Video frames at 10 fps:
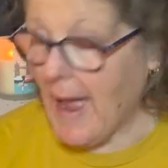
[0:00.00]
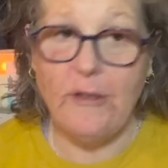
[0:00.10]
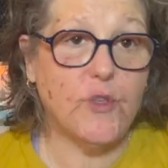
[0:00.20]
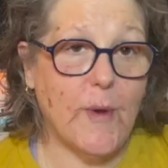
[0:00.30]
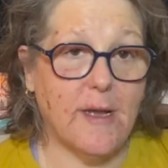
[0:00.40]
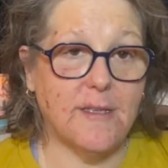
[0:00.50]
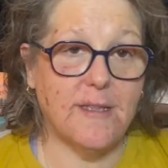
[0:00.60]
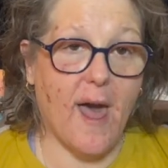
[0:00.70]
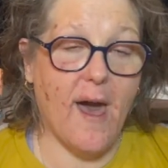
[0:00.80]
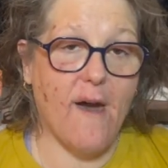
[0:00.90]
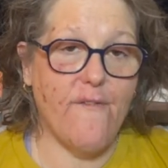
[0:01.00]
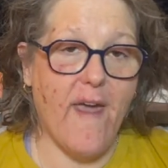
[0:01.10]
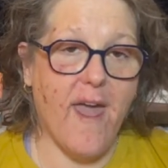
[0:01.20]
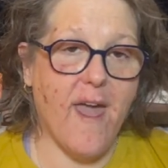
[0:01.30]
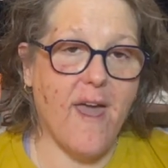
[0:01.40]
houseware stuff
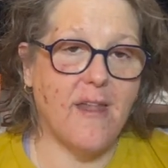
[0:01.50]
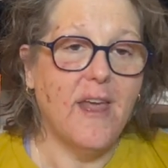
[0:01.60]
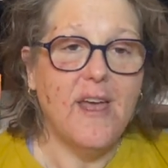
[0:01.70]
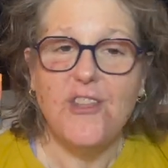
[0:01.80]
and